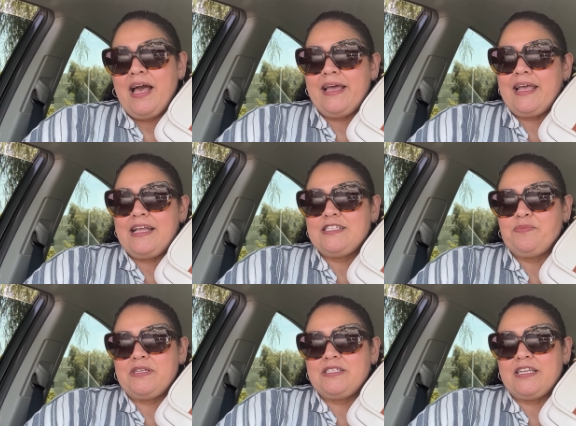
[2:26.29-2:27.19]
I can't
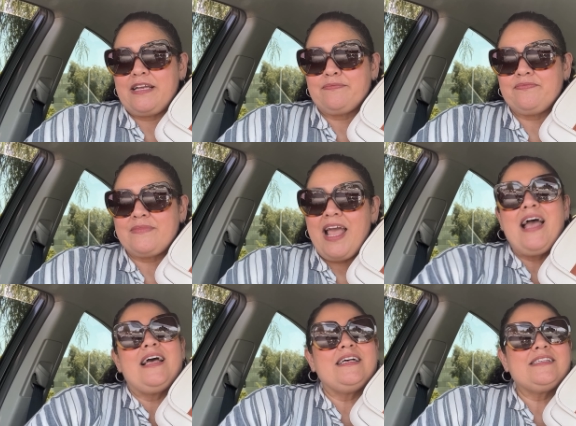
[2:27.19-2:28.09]
speak today.
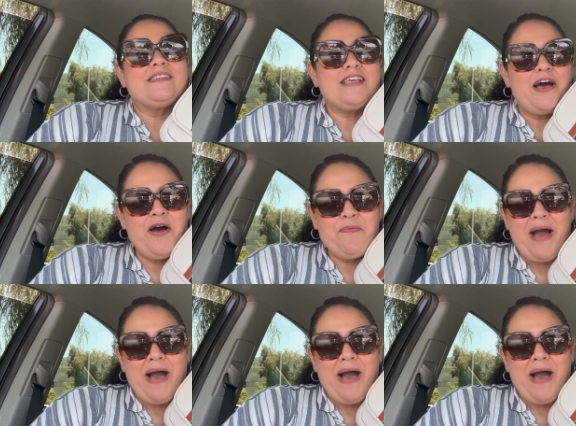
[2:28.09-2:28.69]
Some